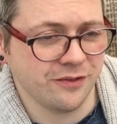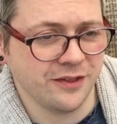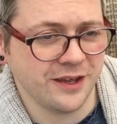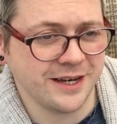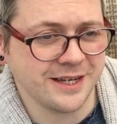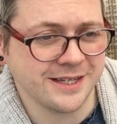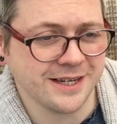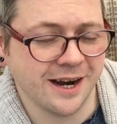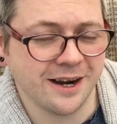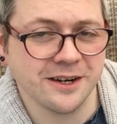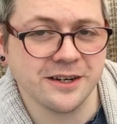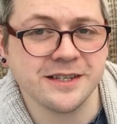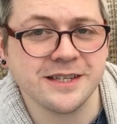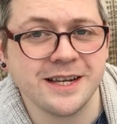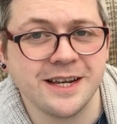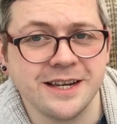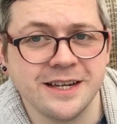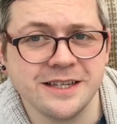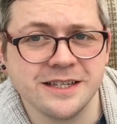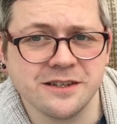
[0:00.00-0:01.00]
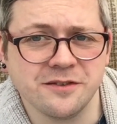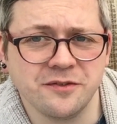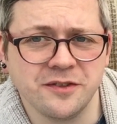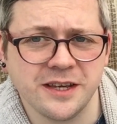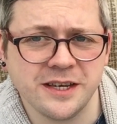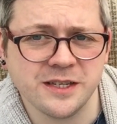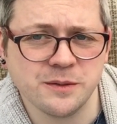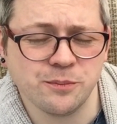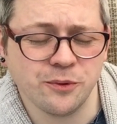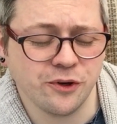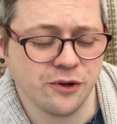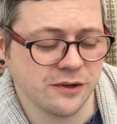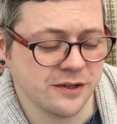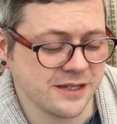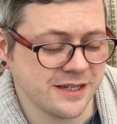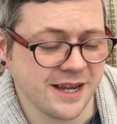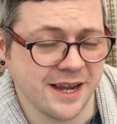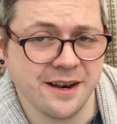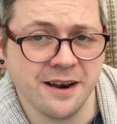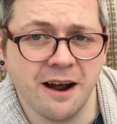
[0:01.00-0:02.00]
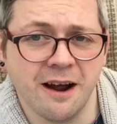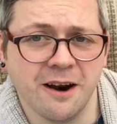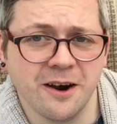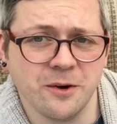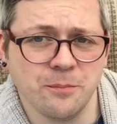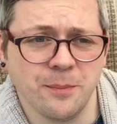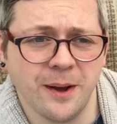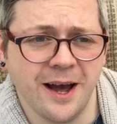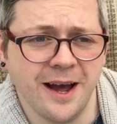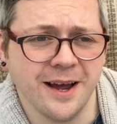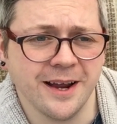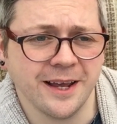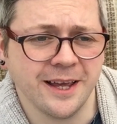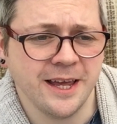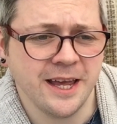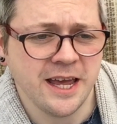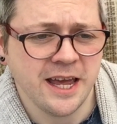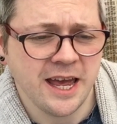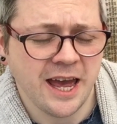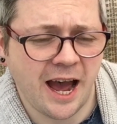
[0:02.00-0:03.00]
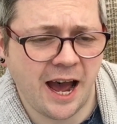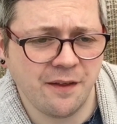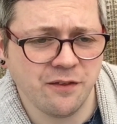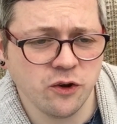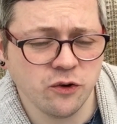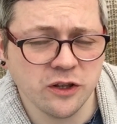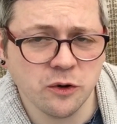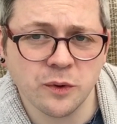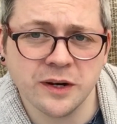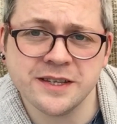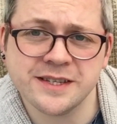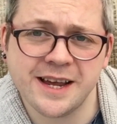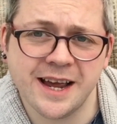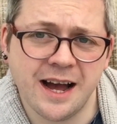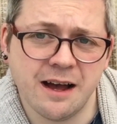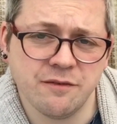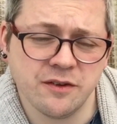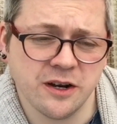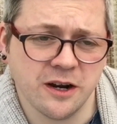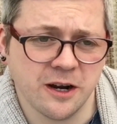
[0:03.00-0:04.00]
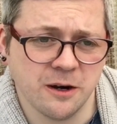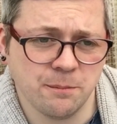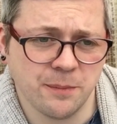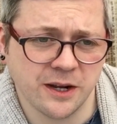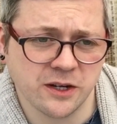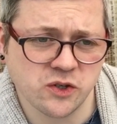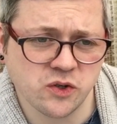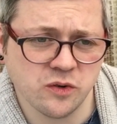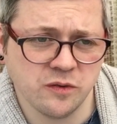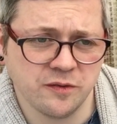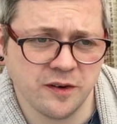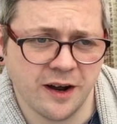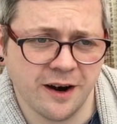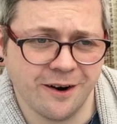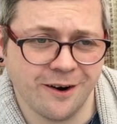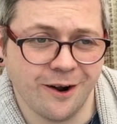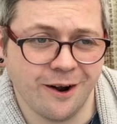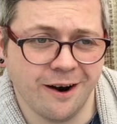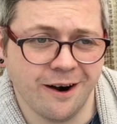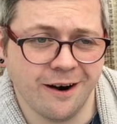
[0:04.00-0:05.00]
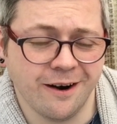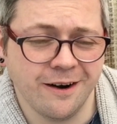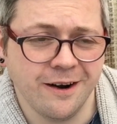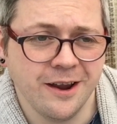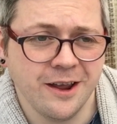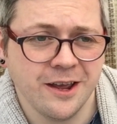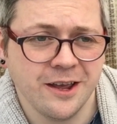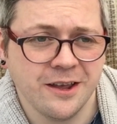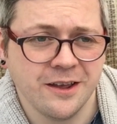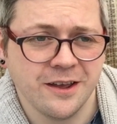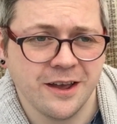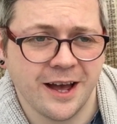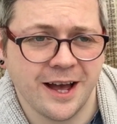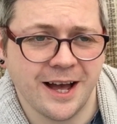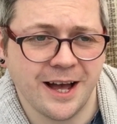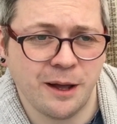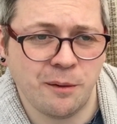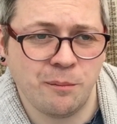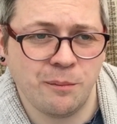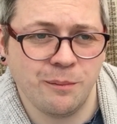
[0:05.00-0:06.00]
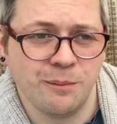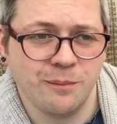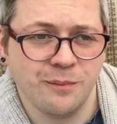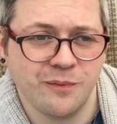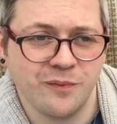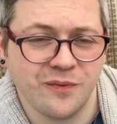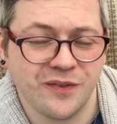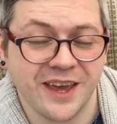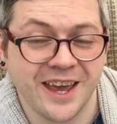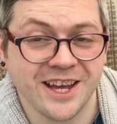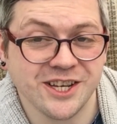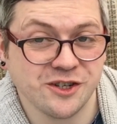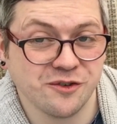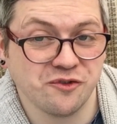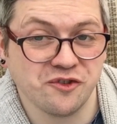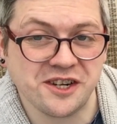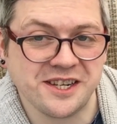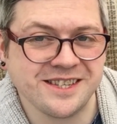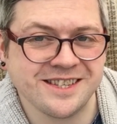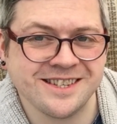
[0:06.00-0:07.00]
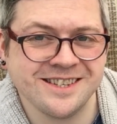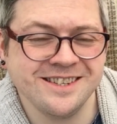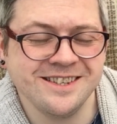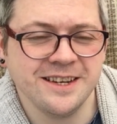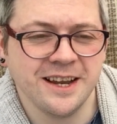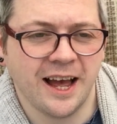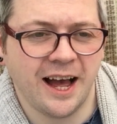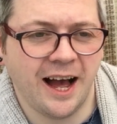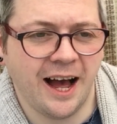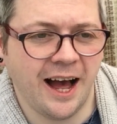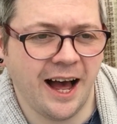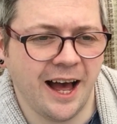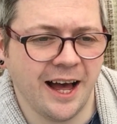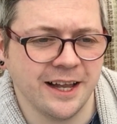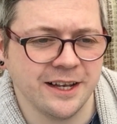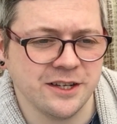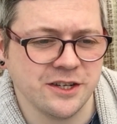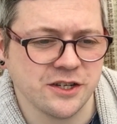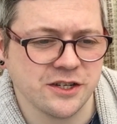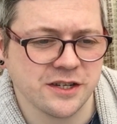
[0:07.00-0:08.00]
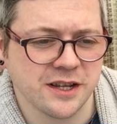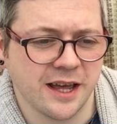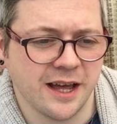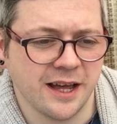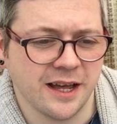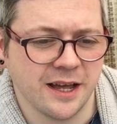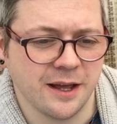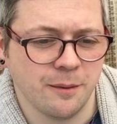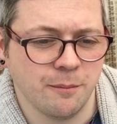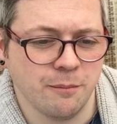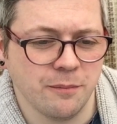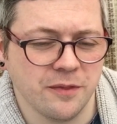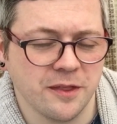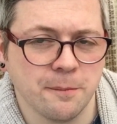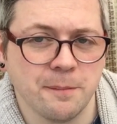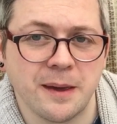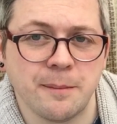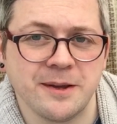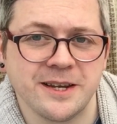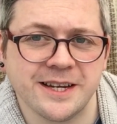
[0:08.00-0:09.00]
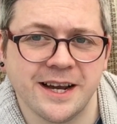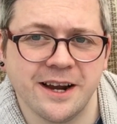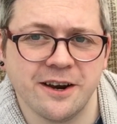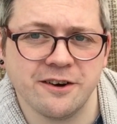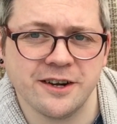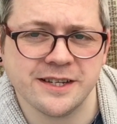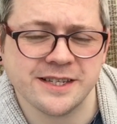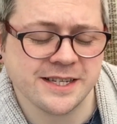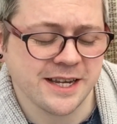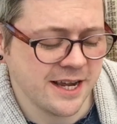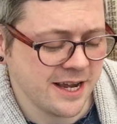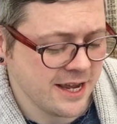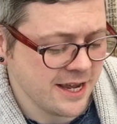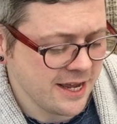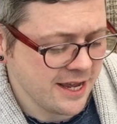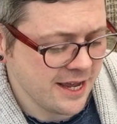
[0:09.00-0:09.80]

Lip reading: the entire series of these books in hardback, and the only ones I have in hardback so far are The Edge of Reason and The Baby Diaries,